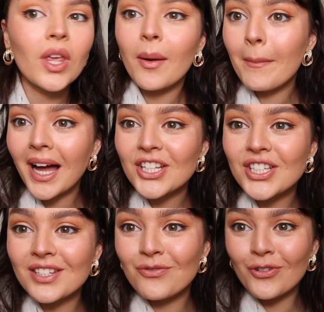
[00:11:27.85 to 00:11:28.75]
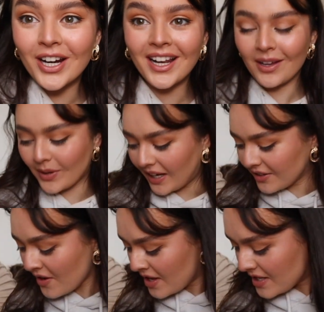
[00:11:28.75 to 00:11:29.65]
matches really
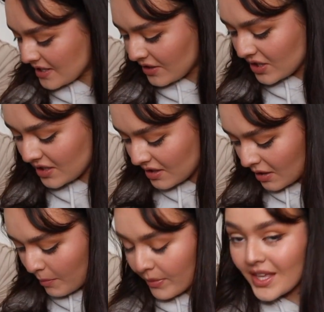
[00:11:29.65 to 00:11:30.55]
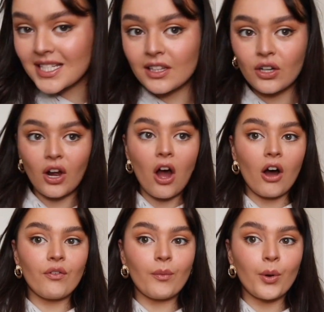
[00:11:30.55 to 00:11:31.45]
well. So just to top this look
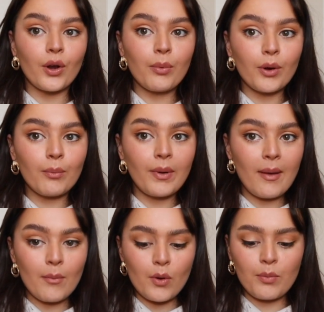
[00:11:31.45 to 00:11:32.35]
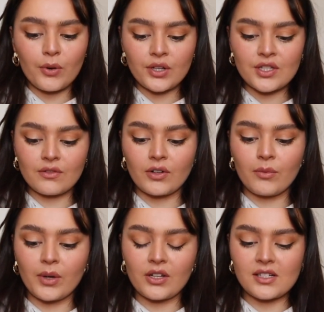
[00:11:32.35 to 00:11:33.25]
off, I'm going to put a bit more bronzer
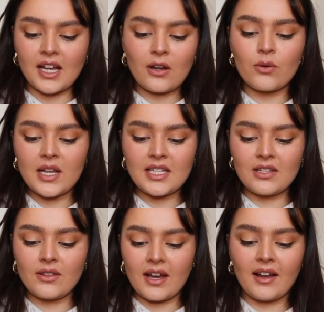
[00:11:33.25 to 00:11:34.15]
on because I always do that.